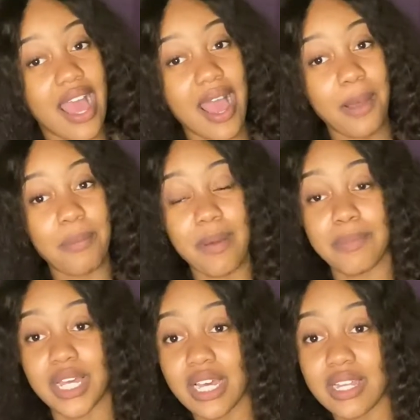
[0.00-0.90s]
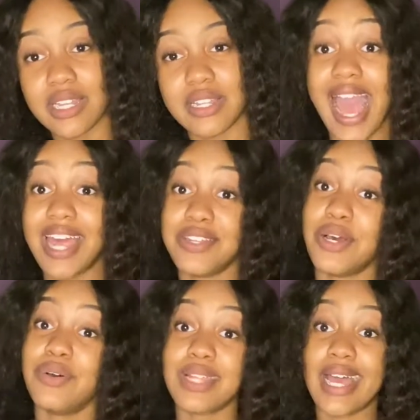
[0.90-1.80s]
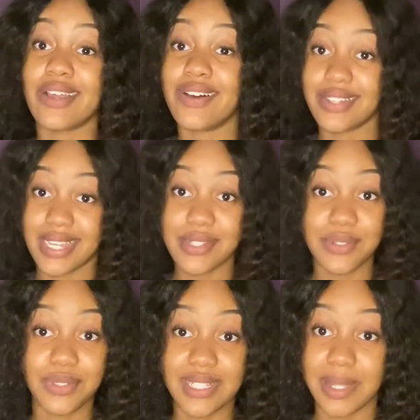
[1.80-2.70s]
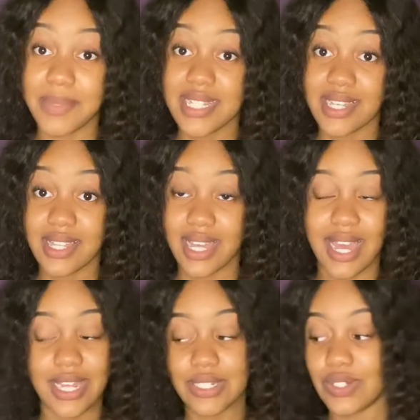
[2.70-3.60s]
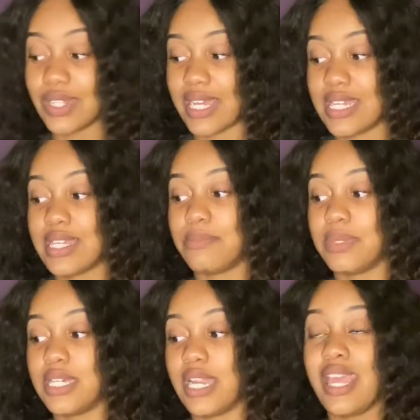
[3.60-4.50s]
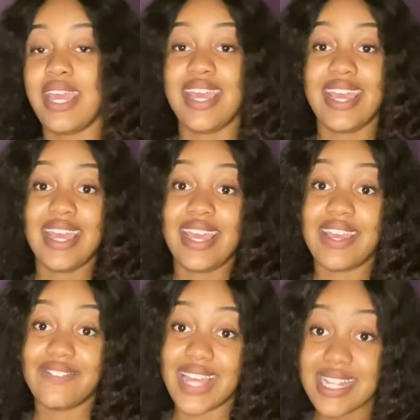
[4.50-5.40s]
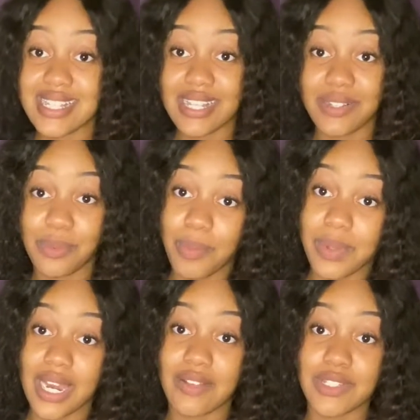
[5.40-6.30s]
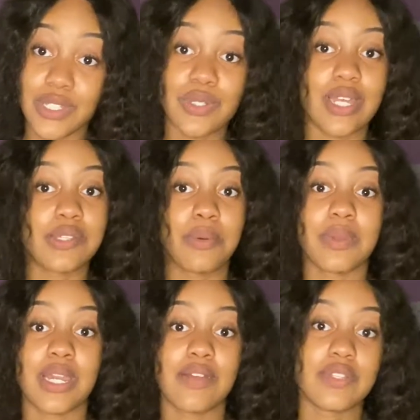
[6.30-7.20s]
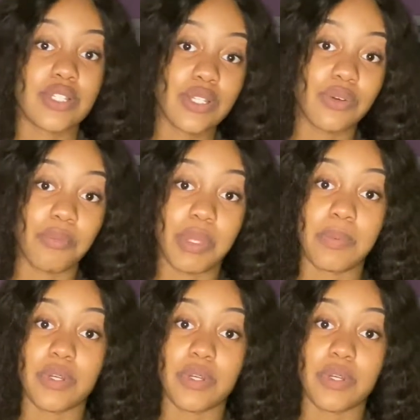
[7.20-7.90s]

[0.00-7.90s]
I'm good. I don't like online school, let me tell you that. I don't like it, but if that's what we're gonna have to do, that's what we're gonna have to do, and people